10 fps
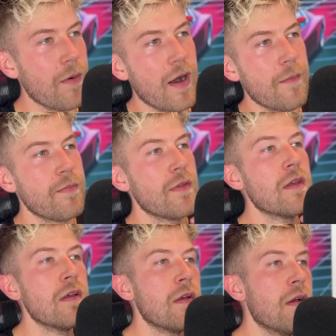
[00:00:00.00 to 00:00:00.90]
But
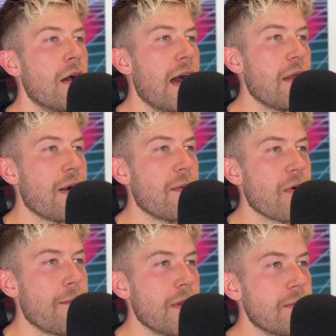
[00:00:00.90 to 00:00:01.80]
anyway, I'm
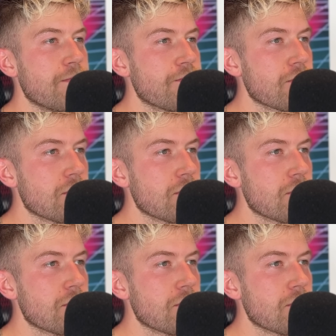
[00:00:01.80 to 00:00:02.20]
rambling.